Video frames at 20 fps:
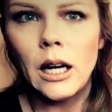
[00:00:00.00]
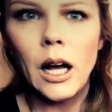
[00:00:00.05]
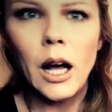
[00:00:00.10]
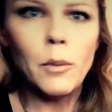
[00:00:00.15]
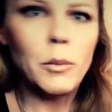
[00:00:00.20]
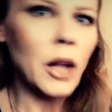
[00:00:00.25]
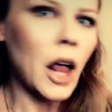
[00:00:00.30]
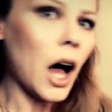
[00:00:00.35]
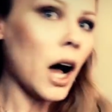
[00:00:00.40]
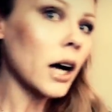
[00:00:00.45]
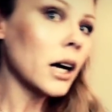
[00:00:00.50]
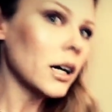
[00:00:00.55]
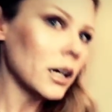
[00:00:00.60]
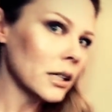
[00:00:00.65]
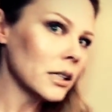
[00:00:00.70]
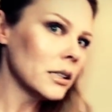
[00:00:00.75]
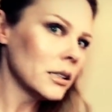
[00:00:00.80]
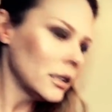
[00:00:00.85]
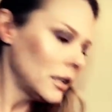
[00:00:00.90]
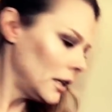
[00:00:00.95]
a block
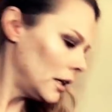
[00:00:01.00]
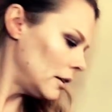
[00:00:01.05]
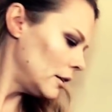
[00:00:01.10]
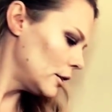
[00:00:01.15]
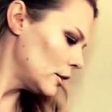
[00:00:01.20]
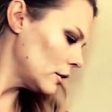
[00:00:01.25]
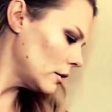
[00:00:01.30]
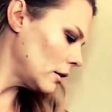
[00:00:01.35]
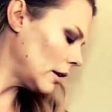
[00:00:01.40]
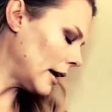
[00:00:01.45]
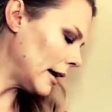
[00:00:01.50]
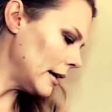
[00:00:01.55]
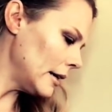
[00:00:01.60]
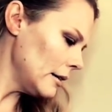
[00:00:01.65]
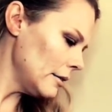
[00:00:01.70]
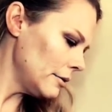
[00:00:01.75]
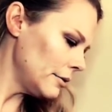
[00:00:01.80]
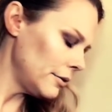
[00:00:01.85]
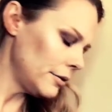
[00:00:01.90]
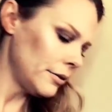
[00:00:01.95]
in your
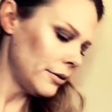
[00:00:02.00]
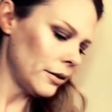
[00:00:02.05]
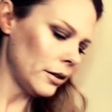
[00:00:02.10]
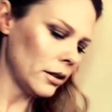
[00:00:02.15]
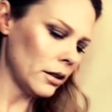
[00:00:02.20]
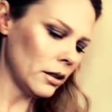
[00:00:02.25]
life.